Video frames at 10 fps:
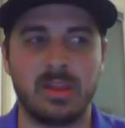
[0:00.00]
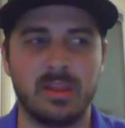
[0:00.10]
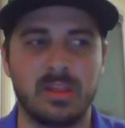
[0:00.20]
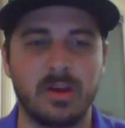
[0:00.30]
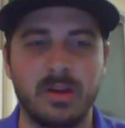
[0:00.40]

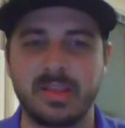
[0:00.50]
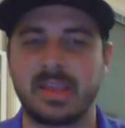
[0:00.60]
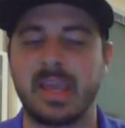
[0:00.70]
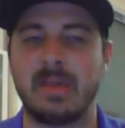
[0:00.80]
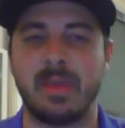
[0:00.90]
during the
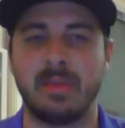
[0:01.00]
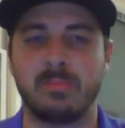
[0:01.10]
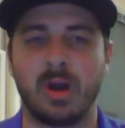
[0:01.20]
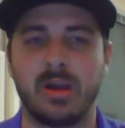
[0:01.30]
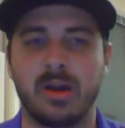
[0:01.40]
game they
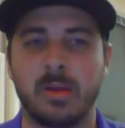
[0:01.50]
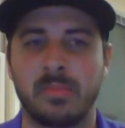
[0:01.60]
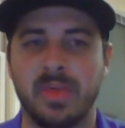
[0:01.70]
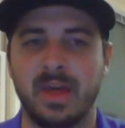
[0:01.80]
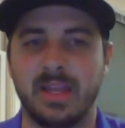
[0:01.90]
brought up
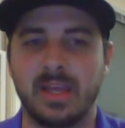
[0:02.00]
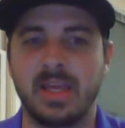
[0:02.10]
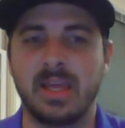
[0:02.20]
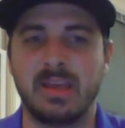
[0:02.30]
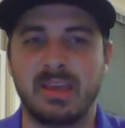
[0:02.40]
that
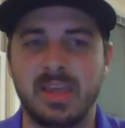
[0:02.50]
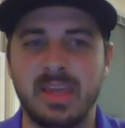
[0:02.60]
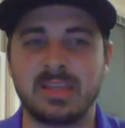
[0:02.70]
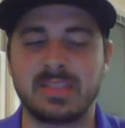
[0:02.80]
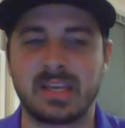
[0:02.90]

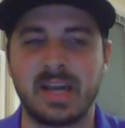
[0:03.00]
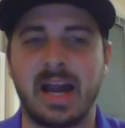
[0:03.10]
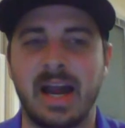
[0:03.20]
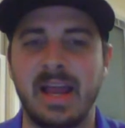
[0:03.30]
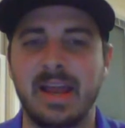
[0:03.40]
he is a
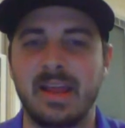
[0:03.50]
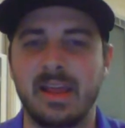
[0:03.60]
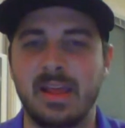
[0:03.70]
guy